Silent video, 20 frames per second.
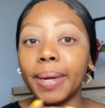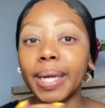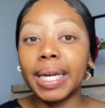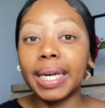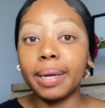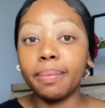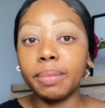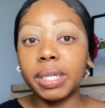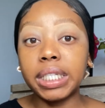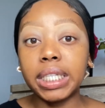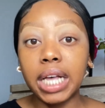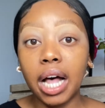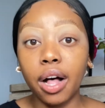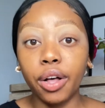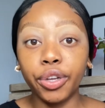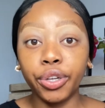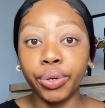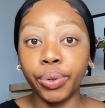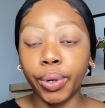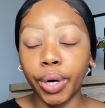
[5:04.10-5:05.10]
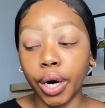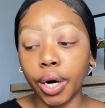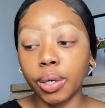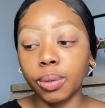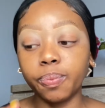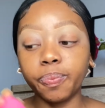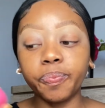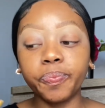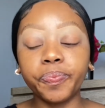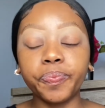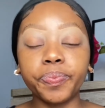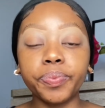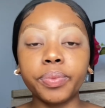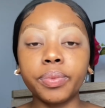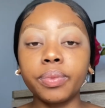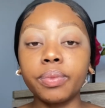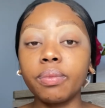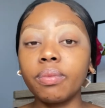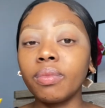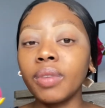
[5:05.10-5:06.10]
let me tell you, girl,
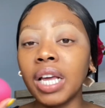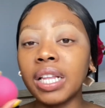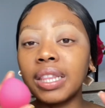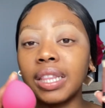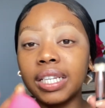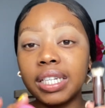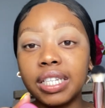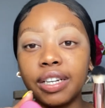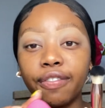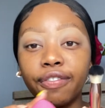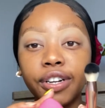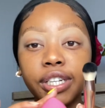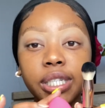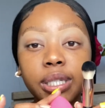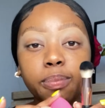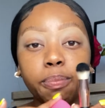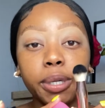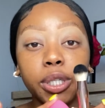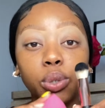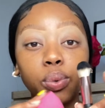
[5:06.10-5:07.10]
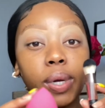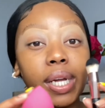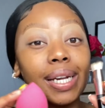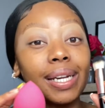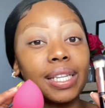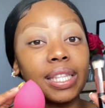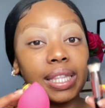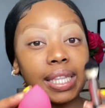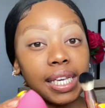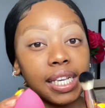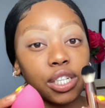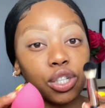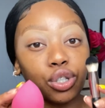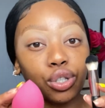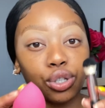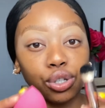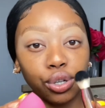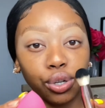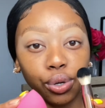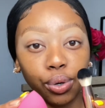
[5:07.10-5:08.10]
the difference between
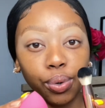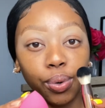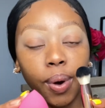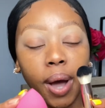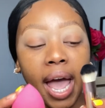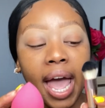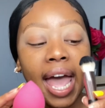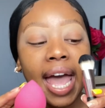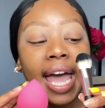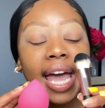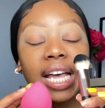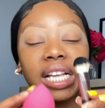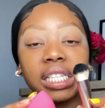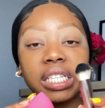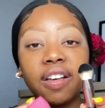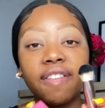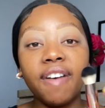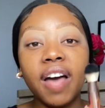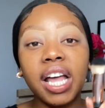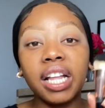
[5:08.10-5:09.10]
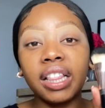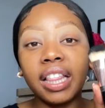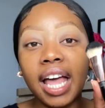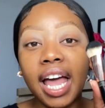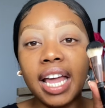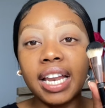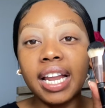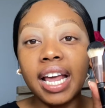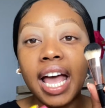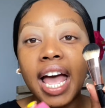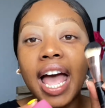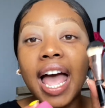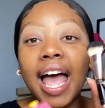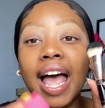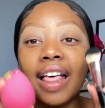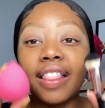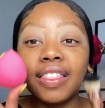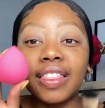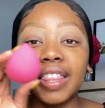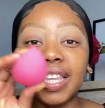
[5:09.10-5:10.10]
these two is the fact that
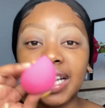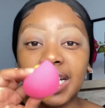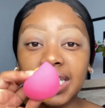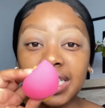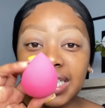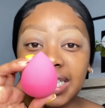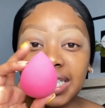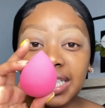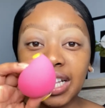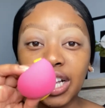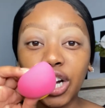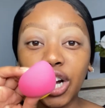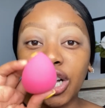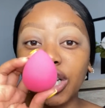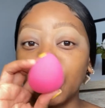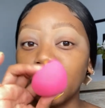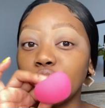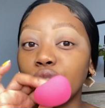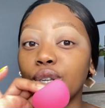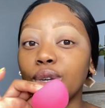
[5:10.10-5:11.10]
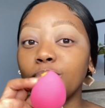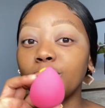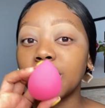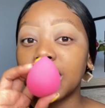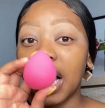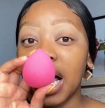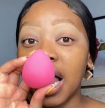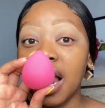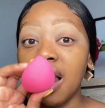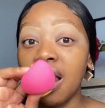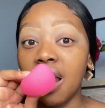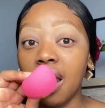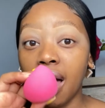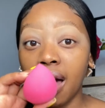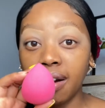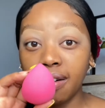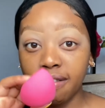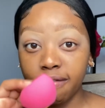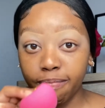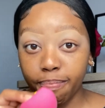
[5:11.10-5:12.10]
this consumes a
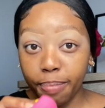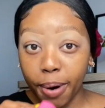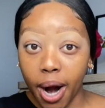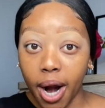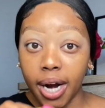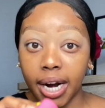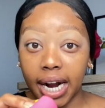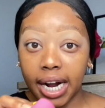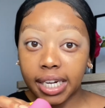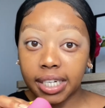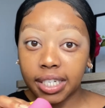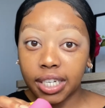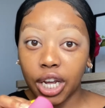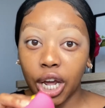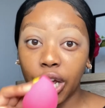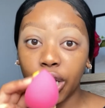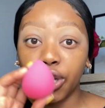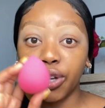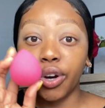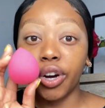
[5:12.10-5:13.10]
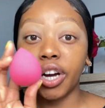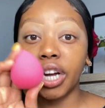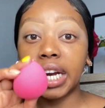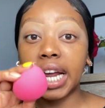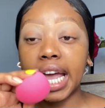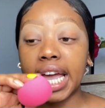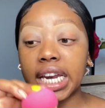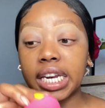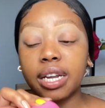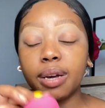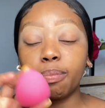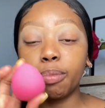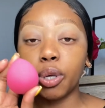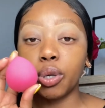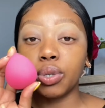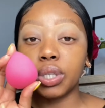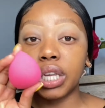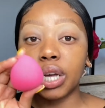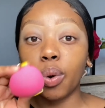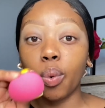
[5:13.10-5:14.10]
lot of product. You're gonna end up
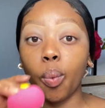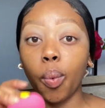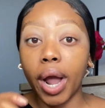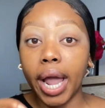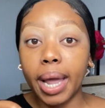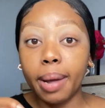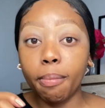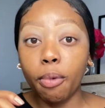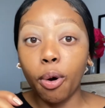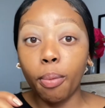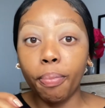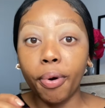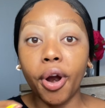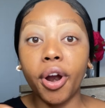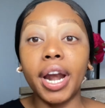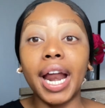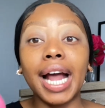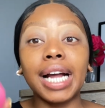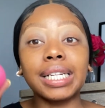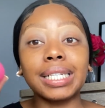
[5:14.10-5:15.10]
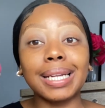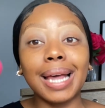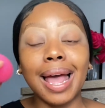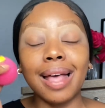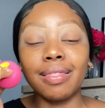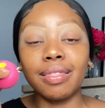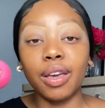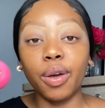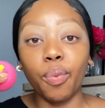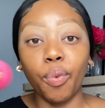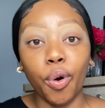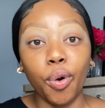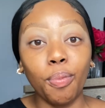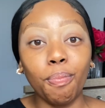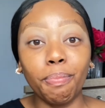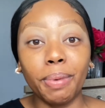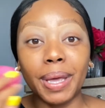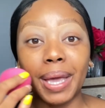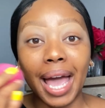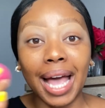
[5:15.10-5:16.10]
using way more product and there
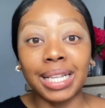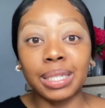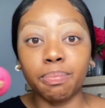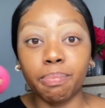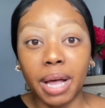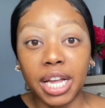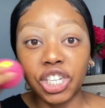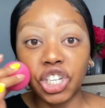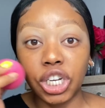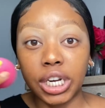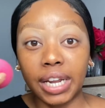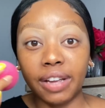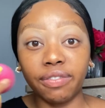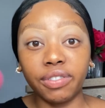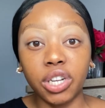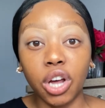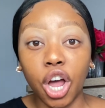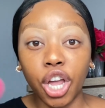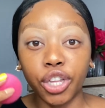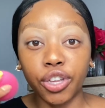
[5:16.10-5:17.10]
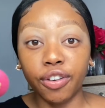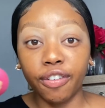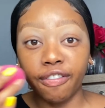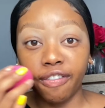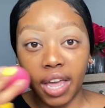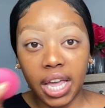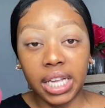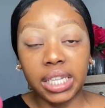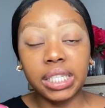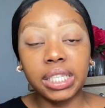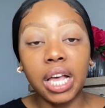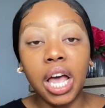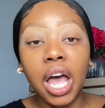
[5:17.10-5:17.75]
won't be as much left on your face.